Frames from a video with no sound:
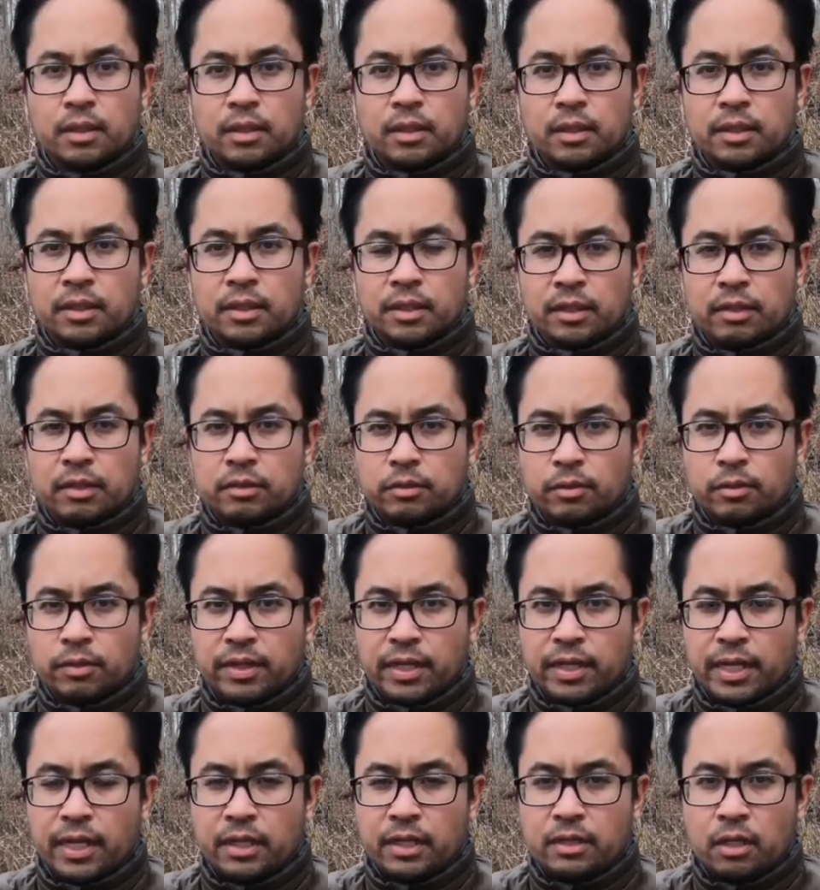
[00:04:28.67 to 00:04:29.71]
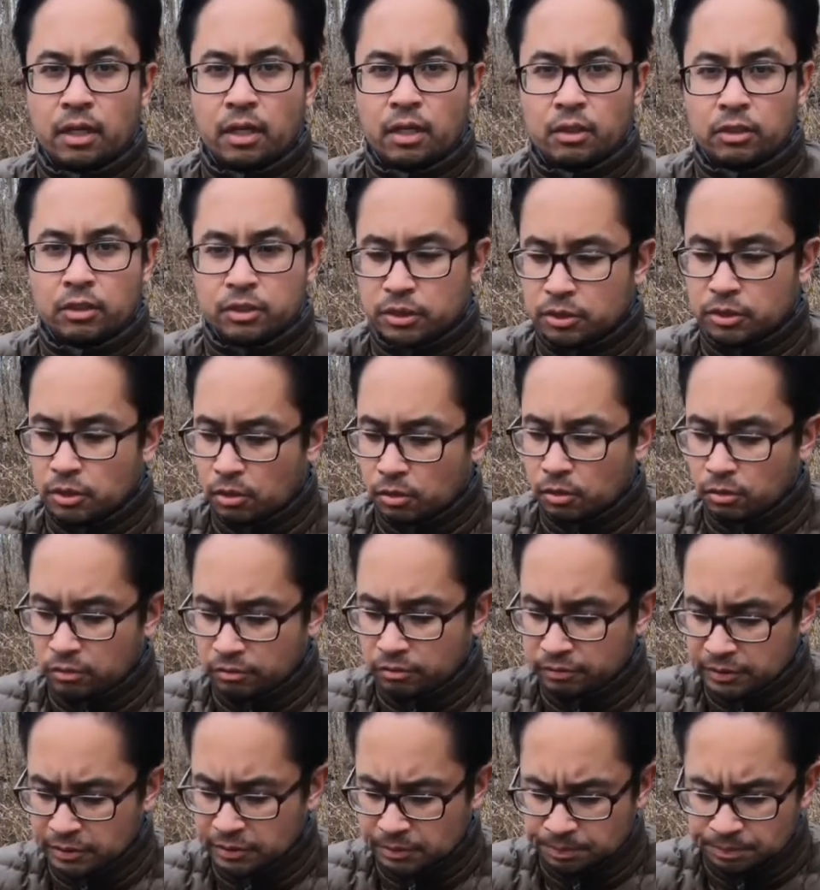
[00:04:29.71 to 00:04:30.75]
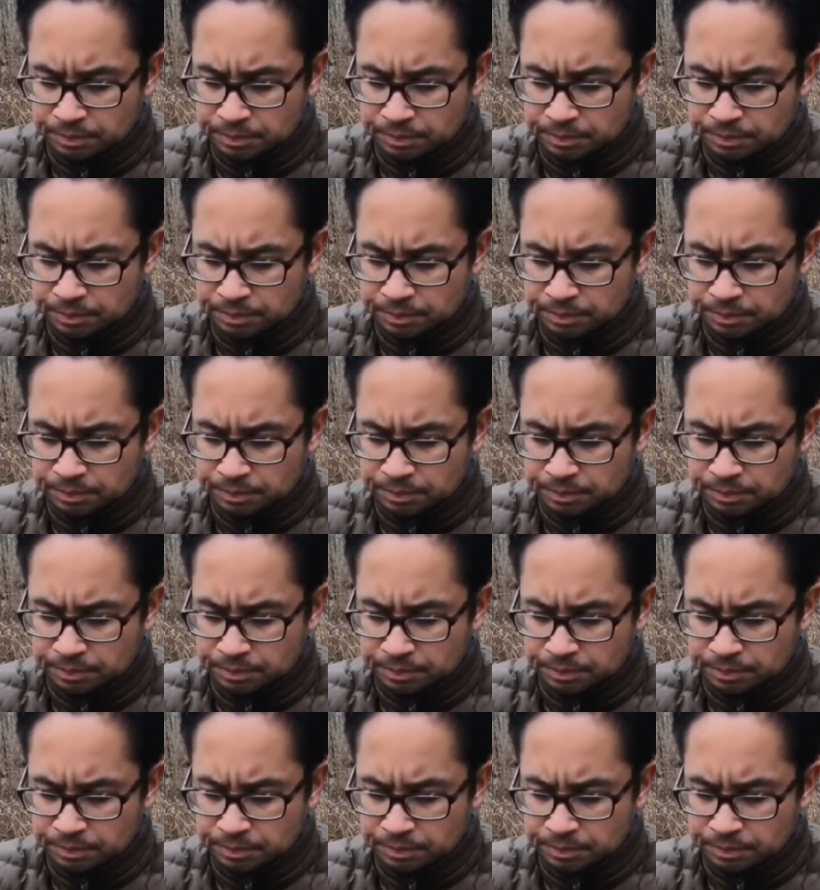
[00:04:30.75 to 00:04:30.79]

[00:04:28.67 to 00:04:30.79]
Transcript: You can use it with alcohol stoves.